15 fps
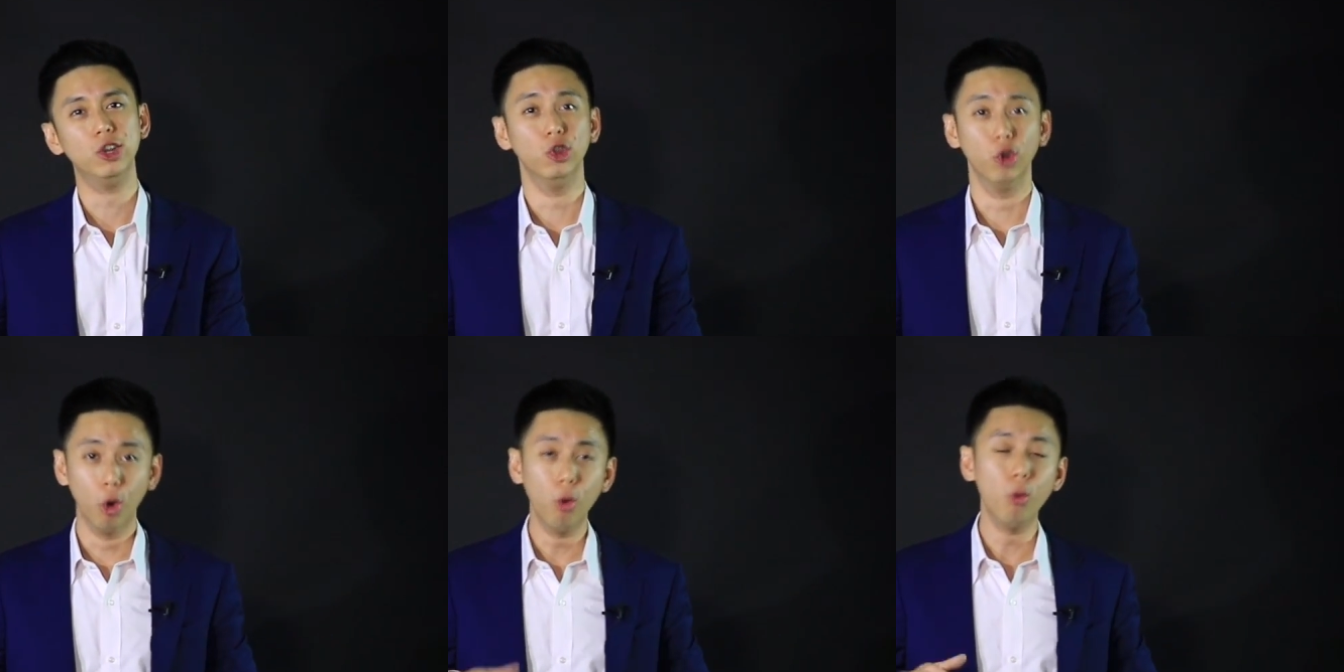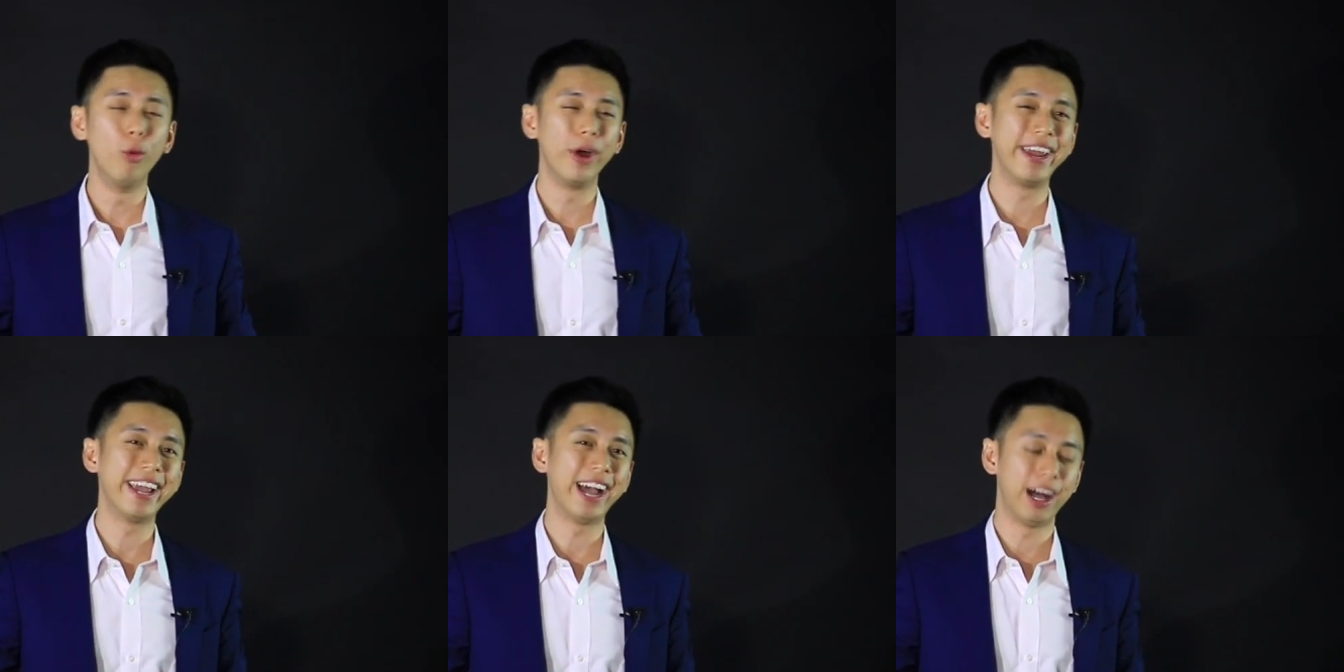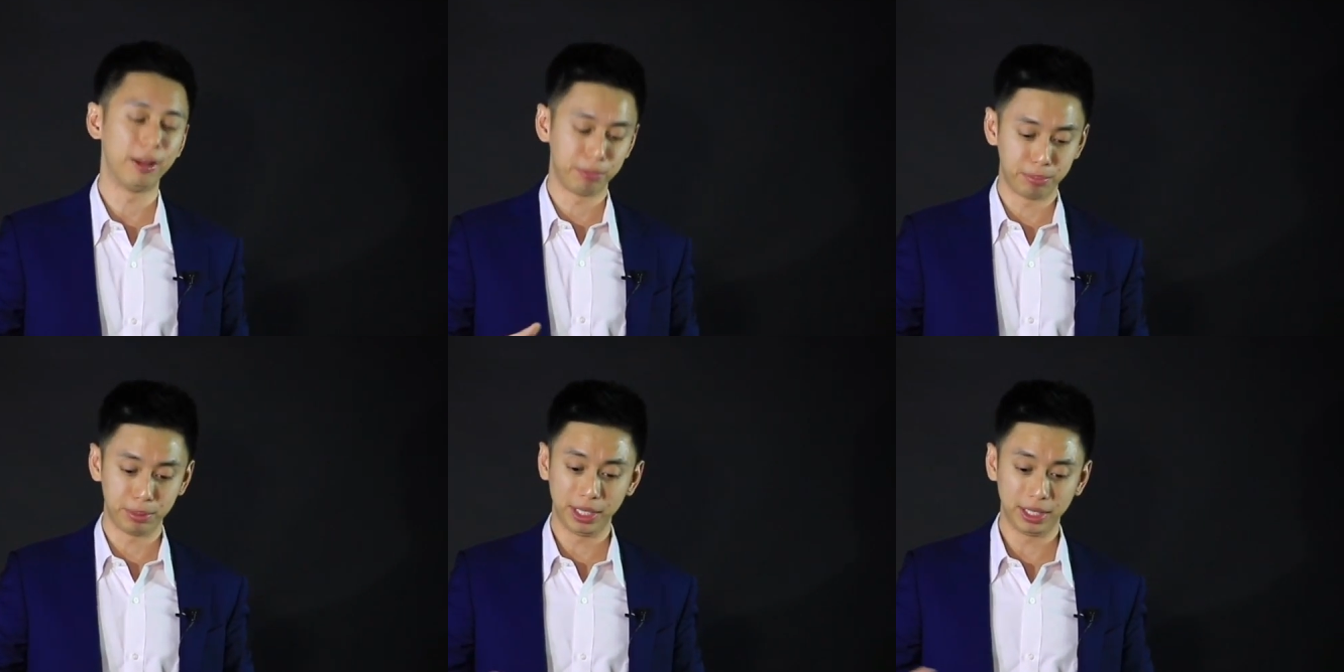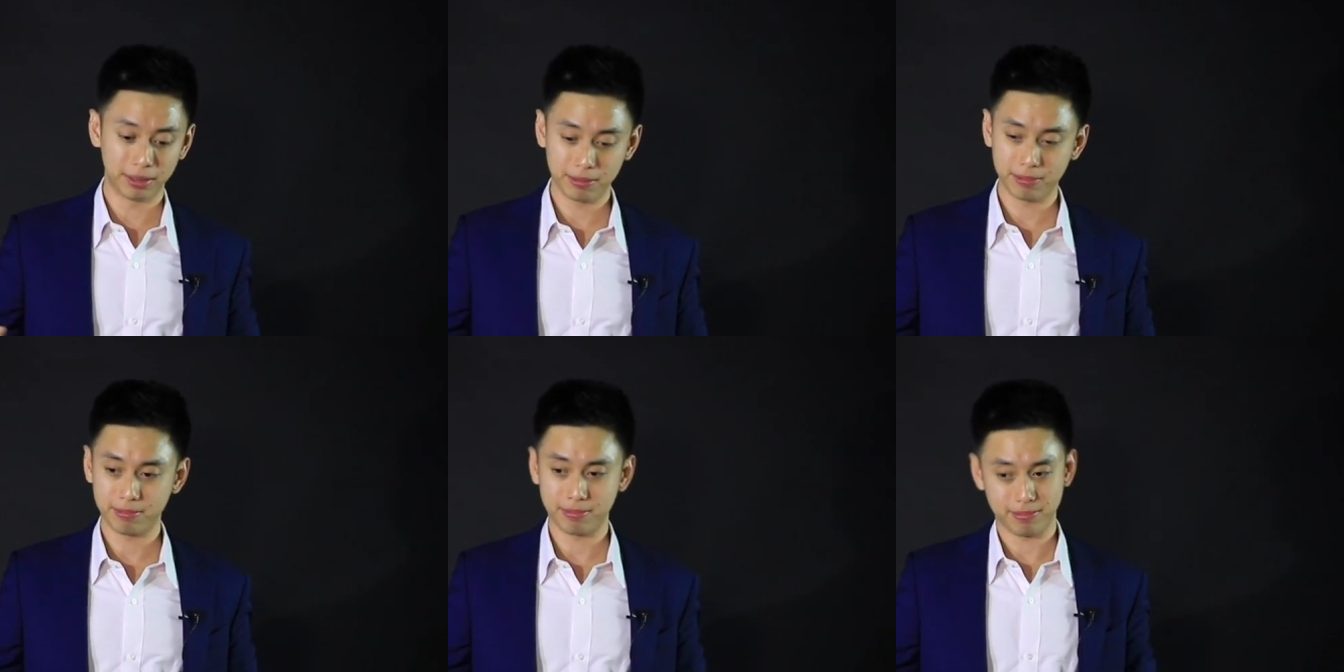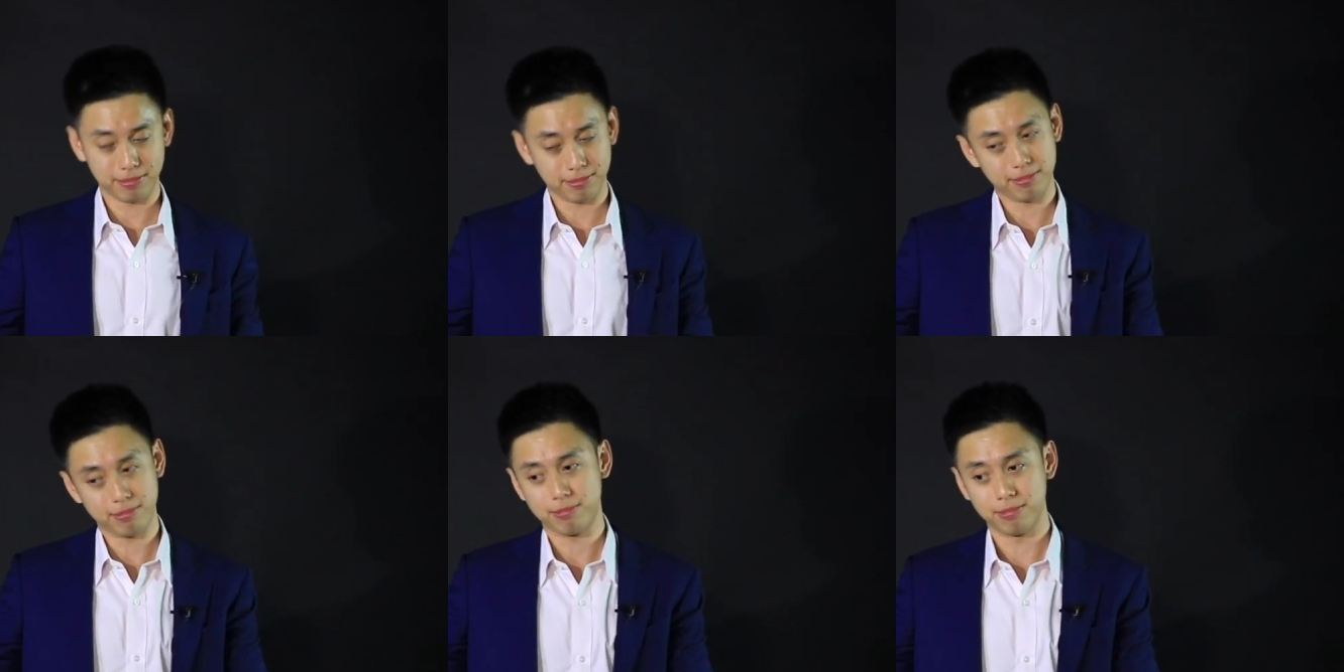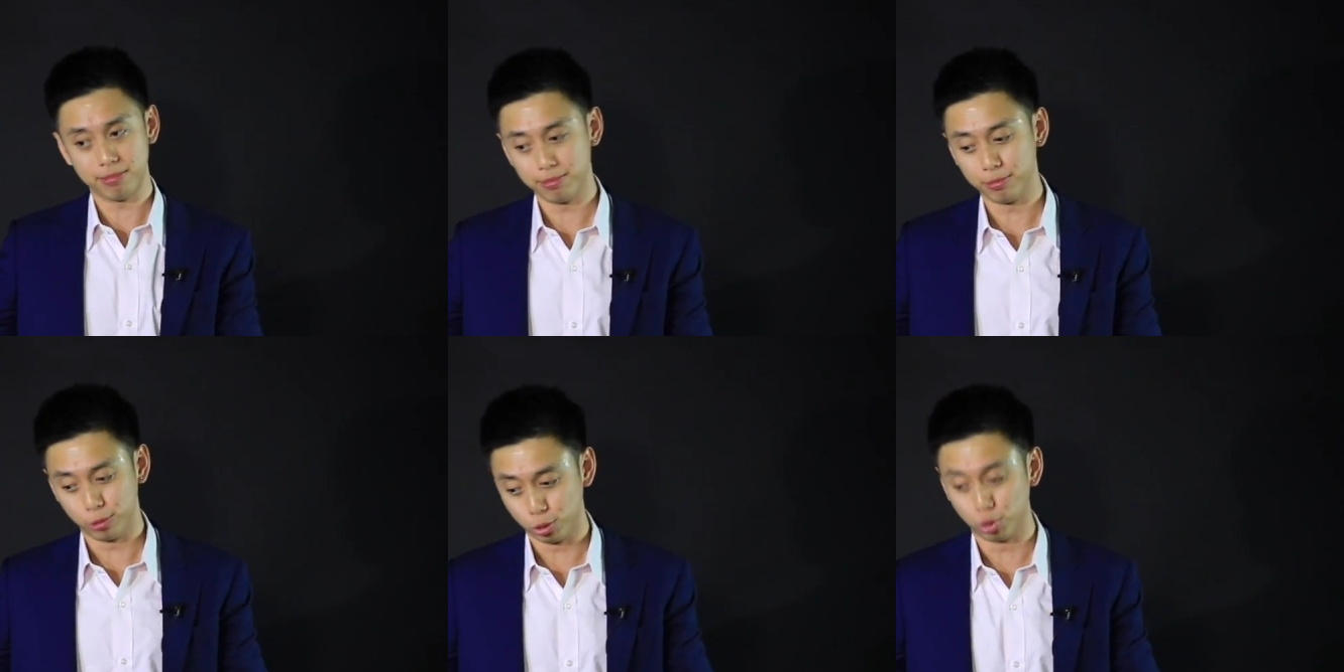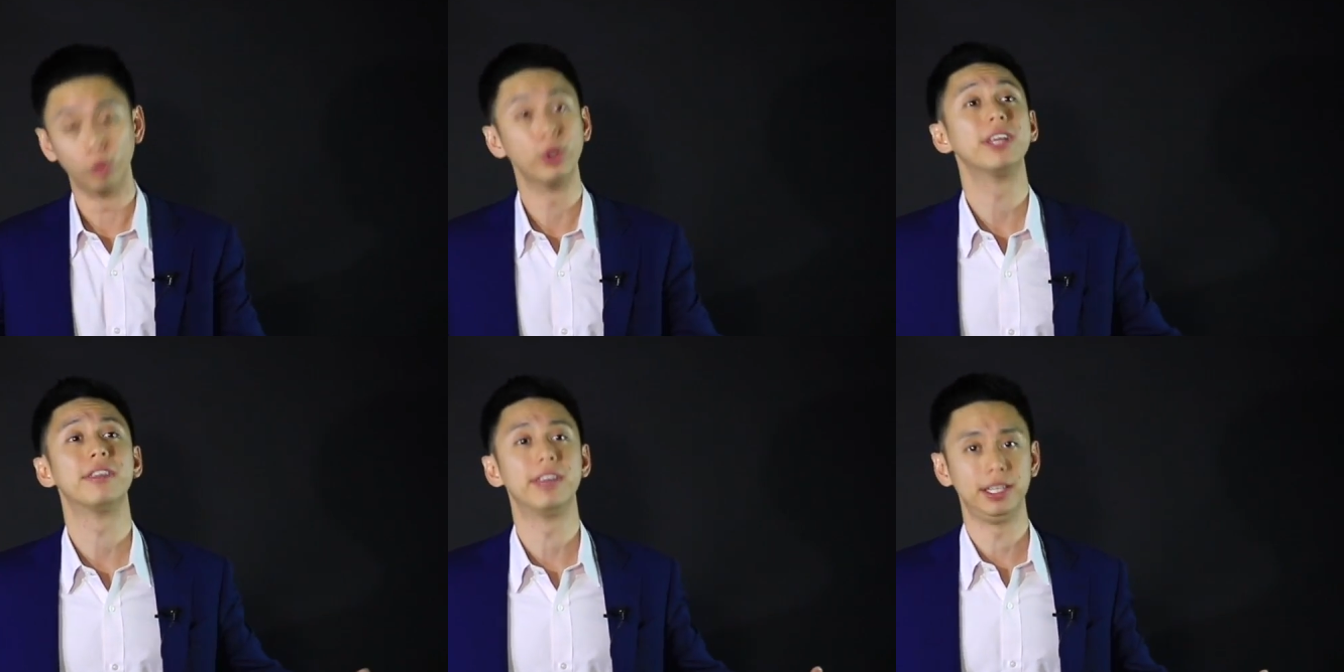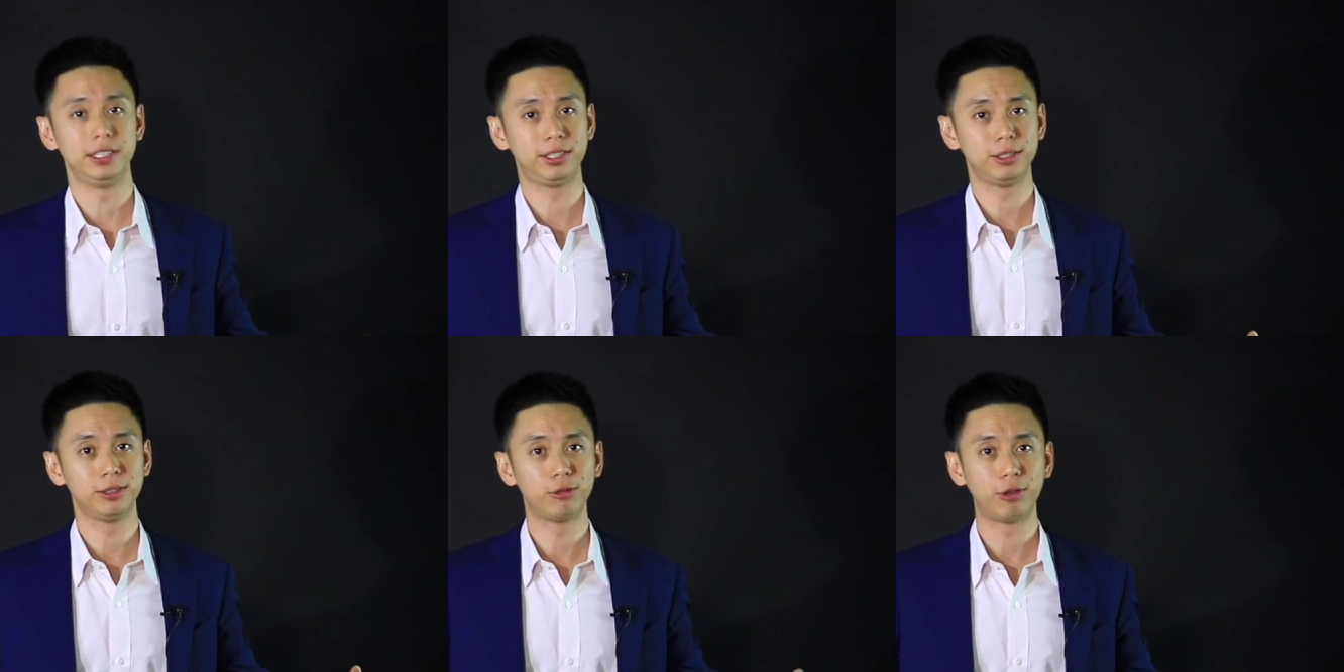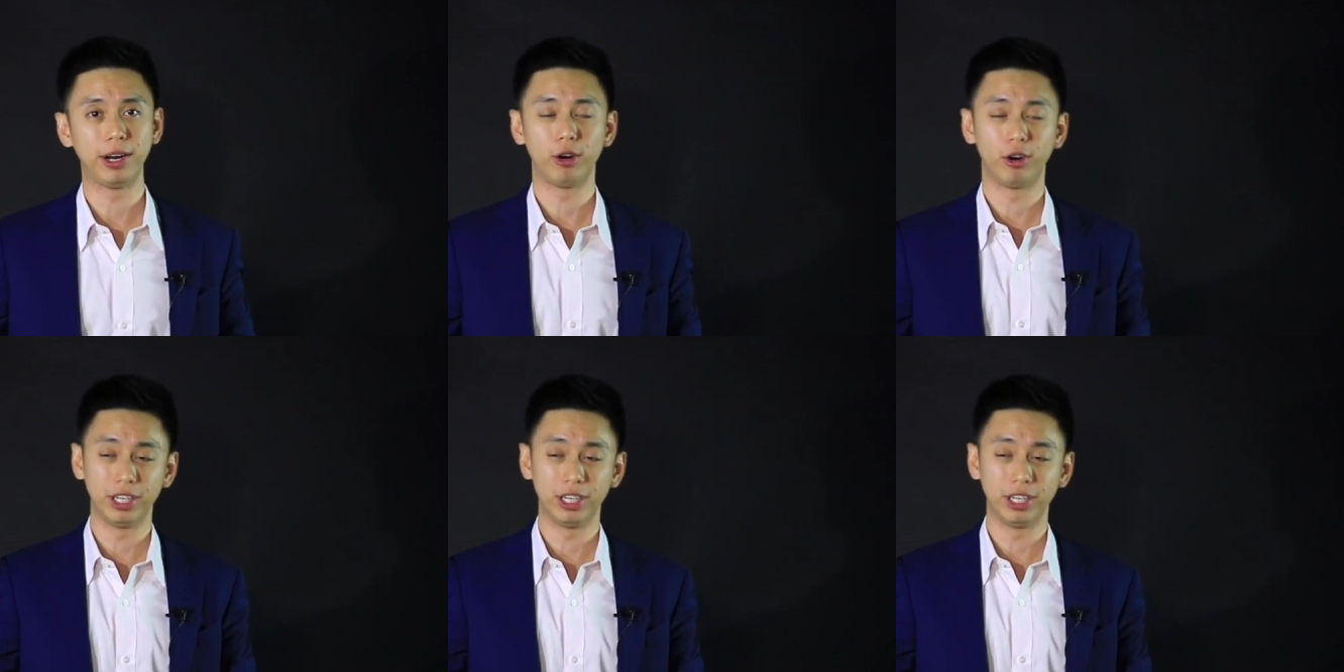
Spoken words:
No way I'll be doing this, right?